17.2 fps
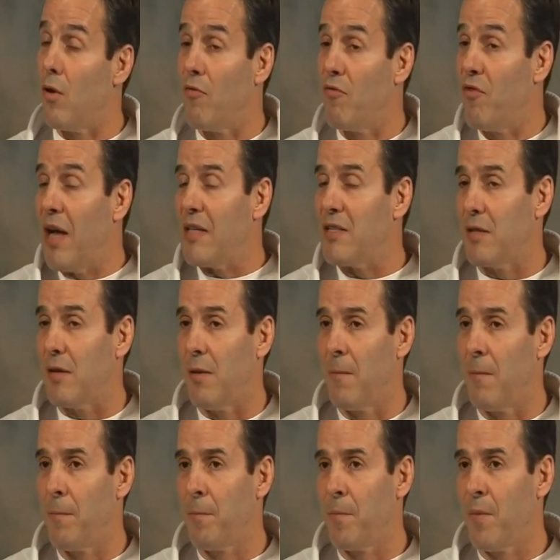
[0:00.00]
a lot faster.
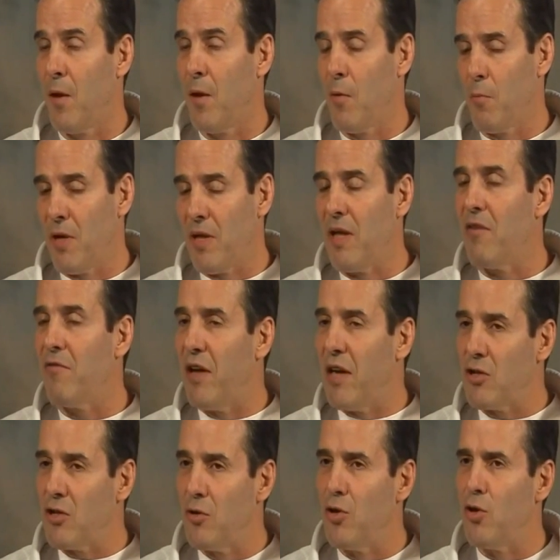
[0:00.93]
But
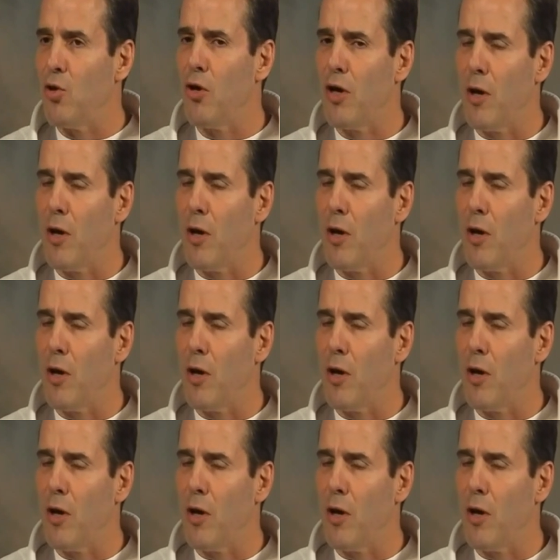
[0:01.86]
eventually you're